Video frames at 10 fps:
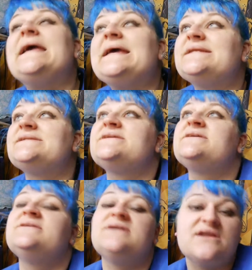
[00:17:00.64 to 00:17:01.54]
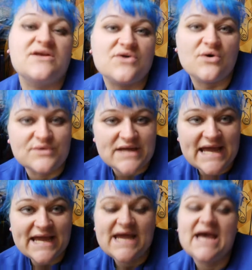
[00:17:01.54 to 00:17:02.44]
in another golden
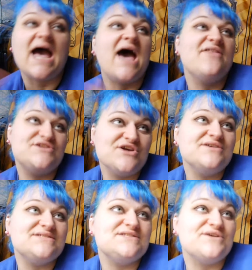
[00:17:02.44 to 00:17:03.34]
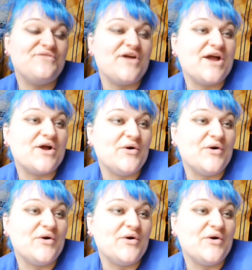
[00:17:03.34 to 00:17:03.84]
egg, and the chances of like a